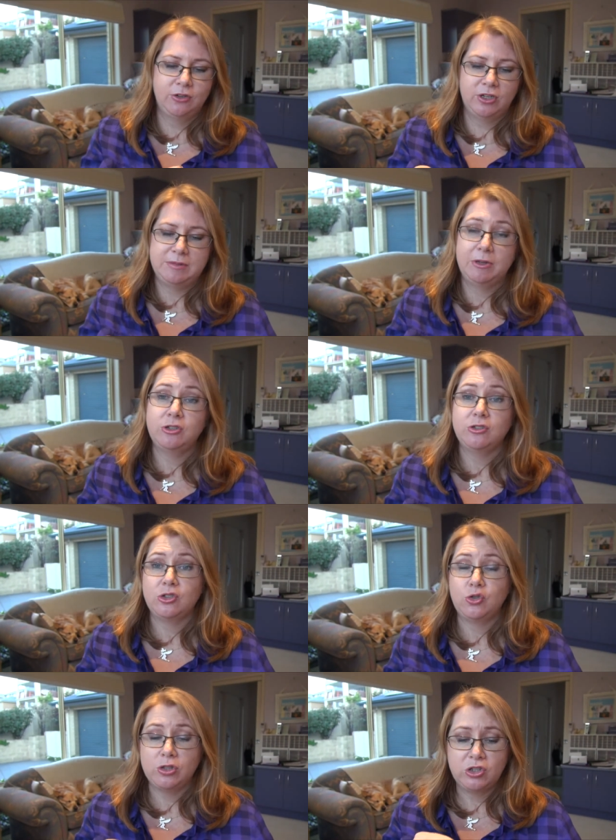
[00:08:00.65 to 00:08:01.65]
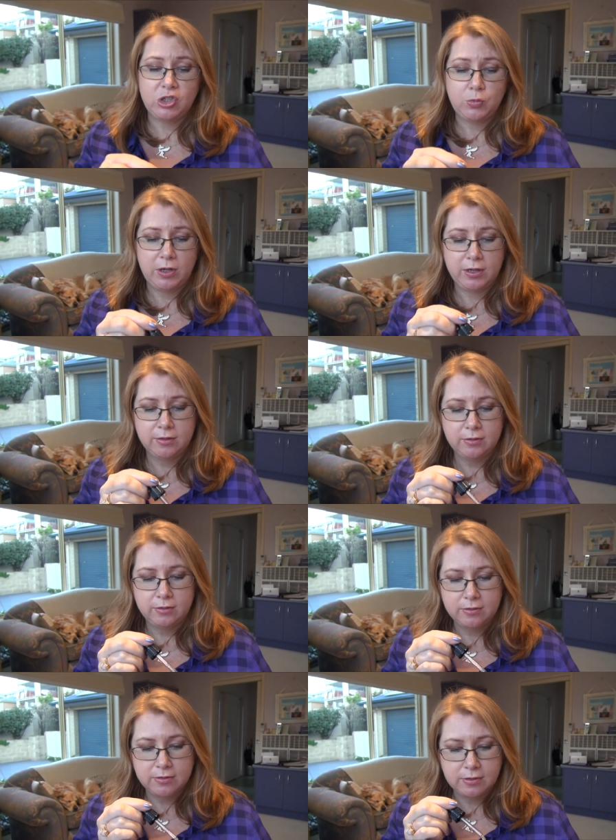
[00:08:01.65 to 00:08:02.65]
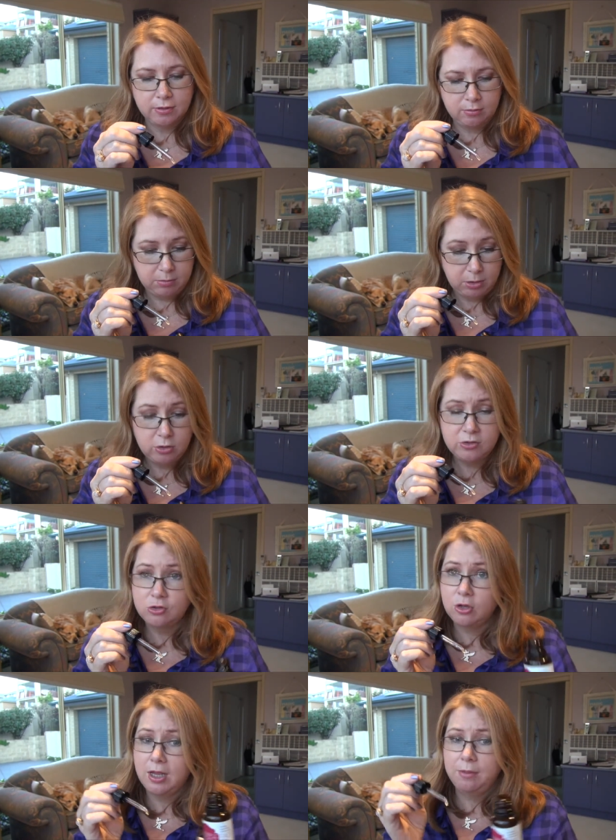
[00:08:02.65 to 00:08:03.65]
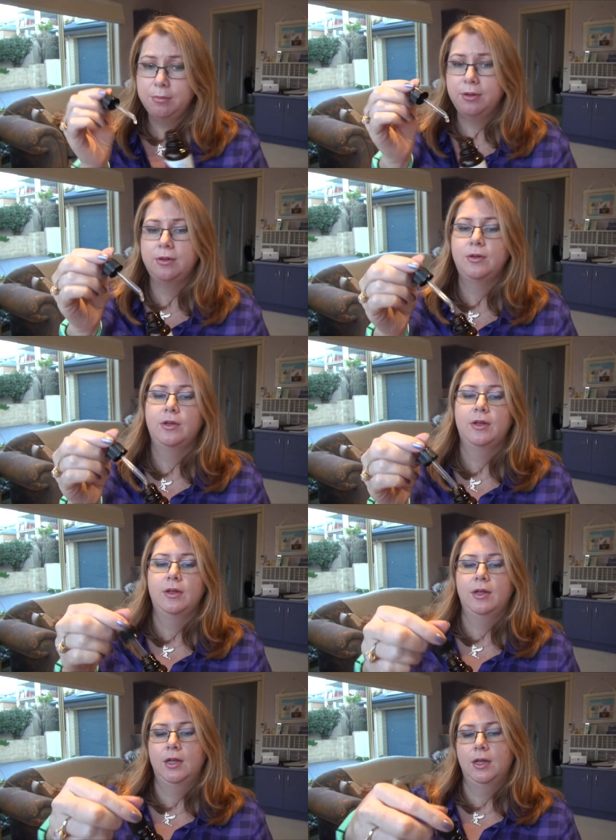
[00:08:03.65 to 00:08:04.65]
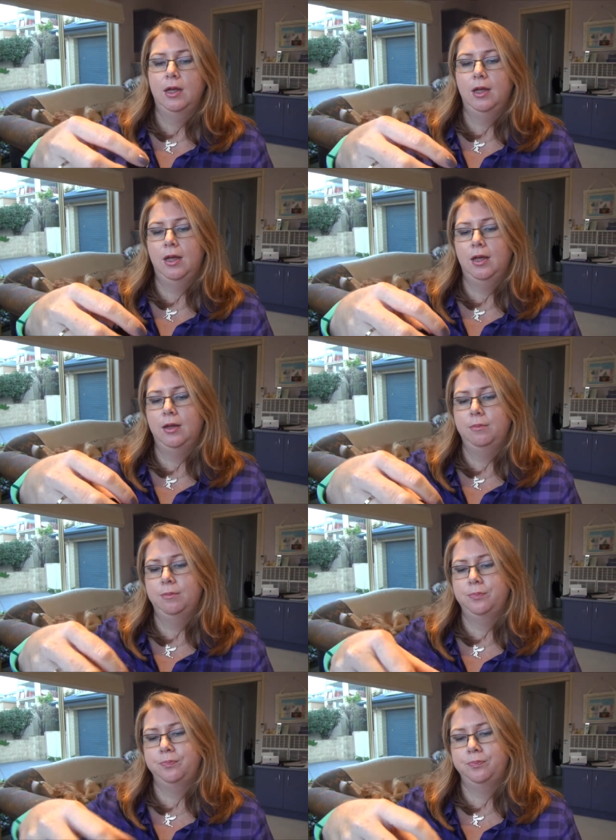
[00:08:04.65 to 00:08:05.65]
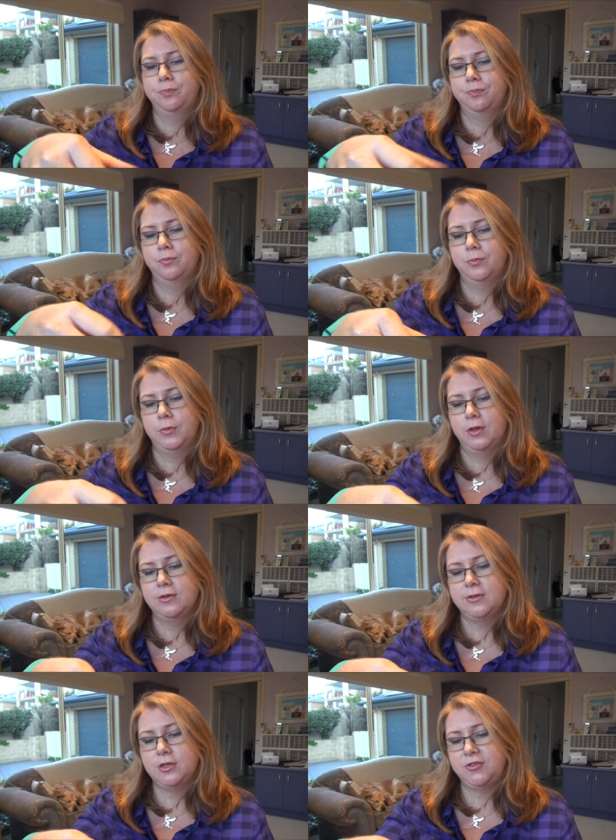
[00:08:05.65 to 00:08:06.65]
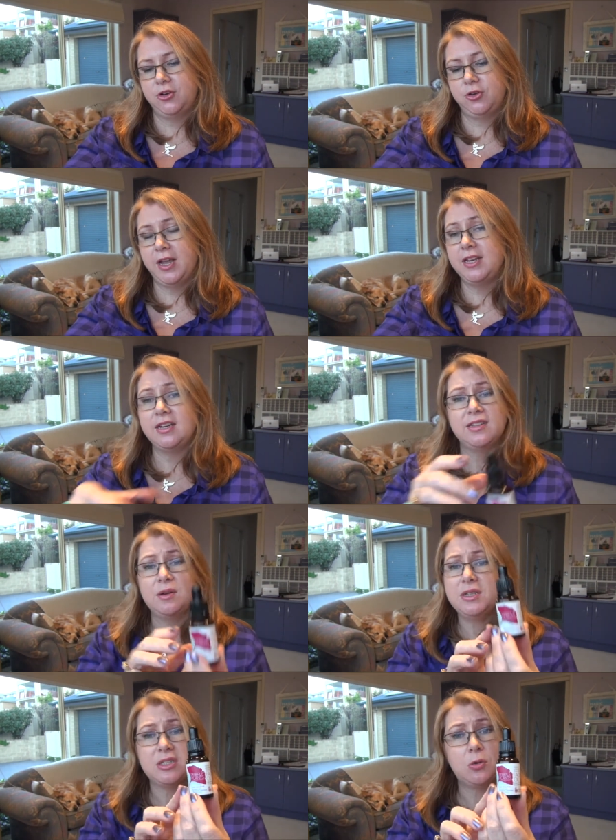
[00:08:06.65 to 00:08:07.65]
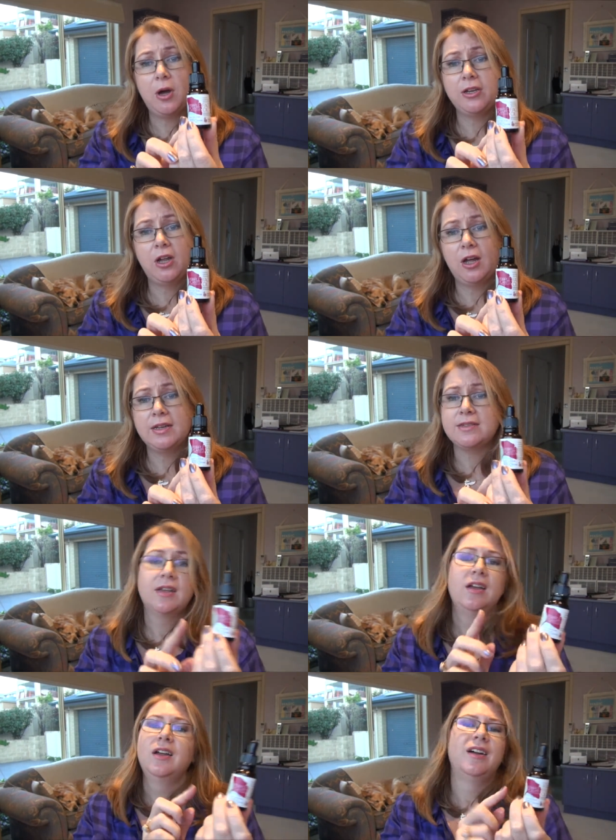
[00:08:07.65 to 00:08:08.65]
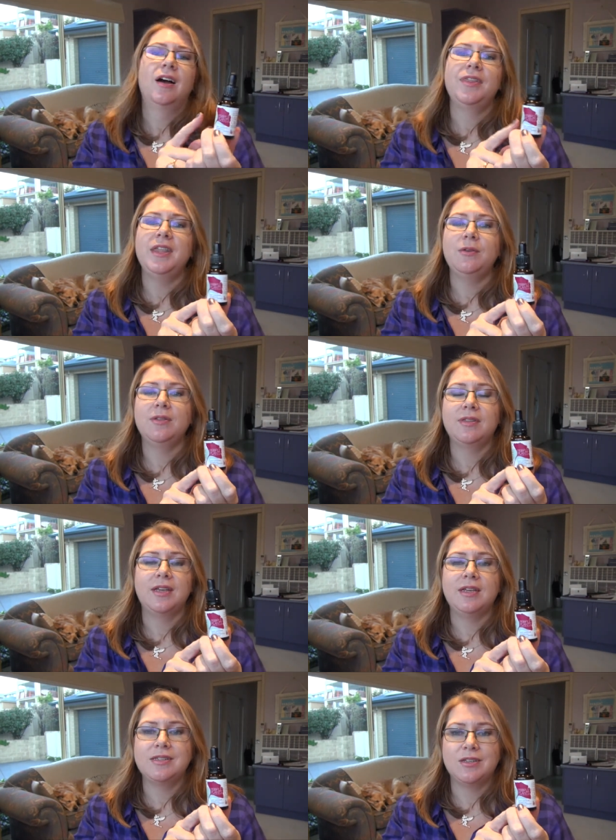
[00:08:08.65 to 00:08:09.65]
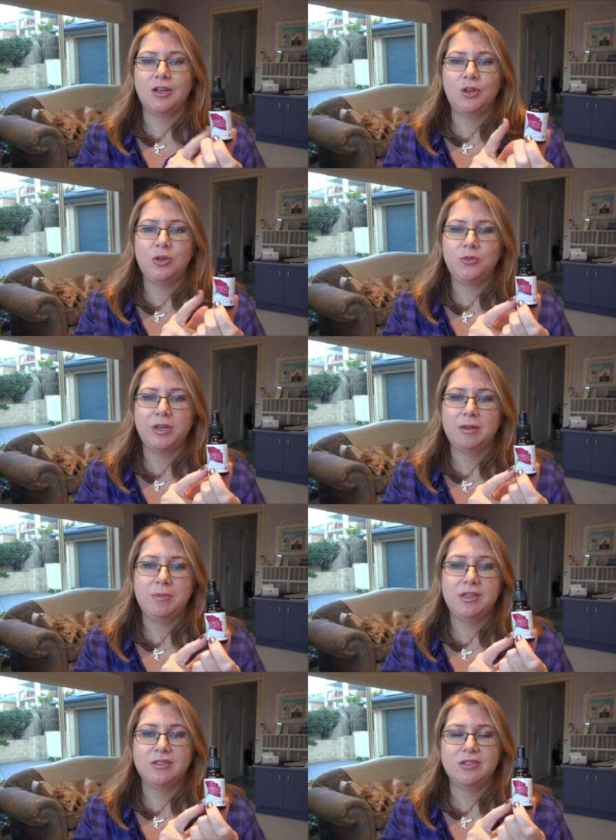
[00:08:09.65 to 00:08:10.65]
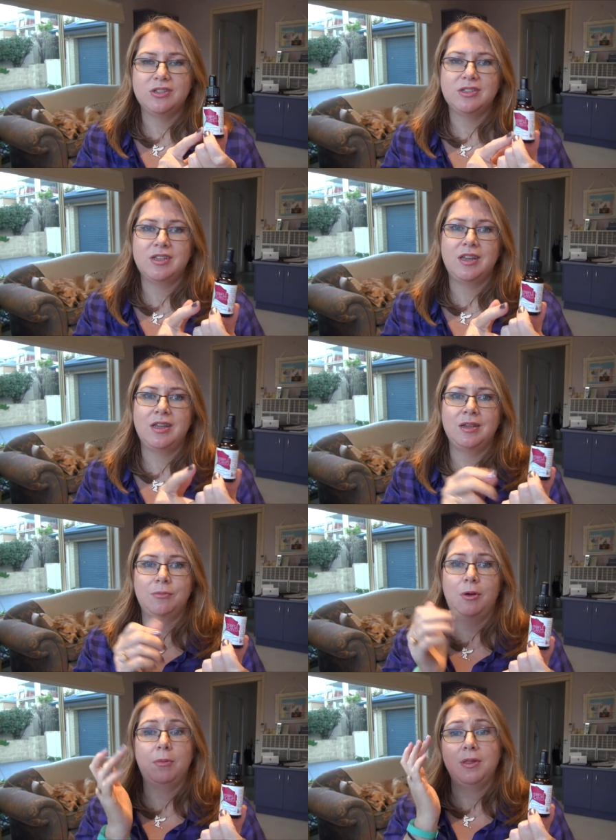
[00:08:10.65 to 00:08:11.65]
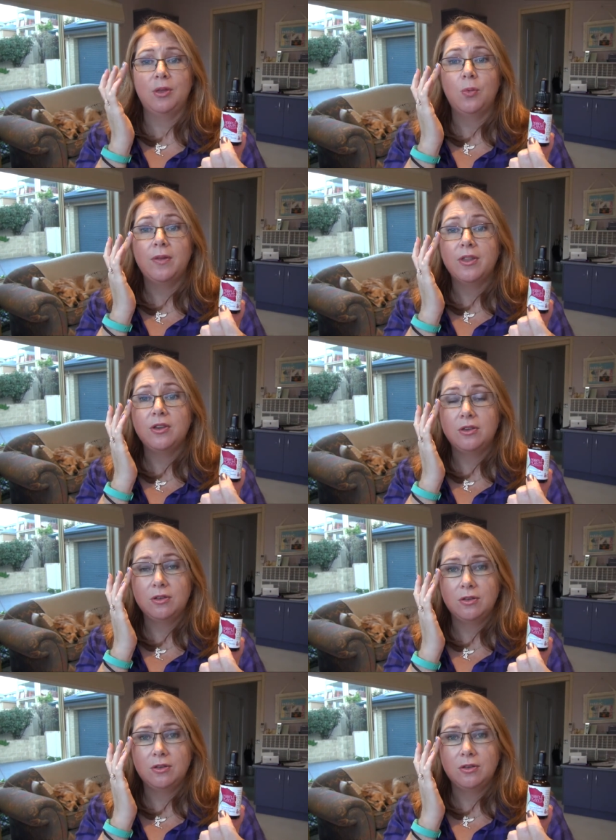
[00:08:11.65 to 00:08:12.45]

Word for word: not as much as the Trilogy one so I used it all up um, certified organic so it's quite nice I think with these I always recommend just getting probably the one that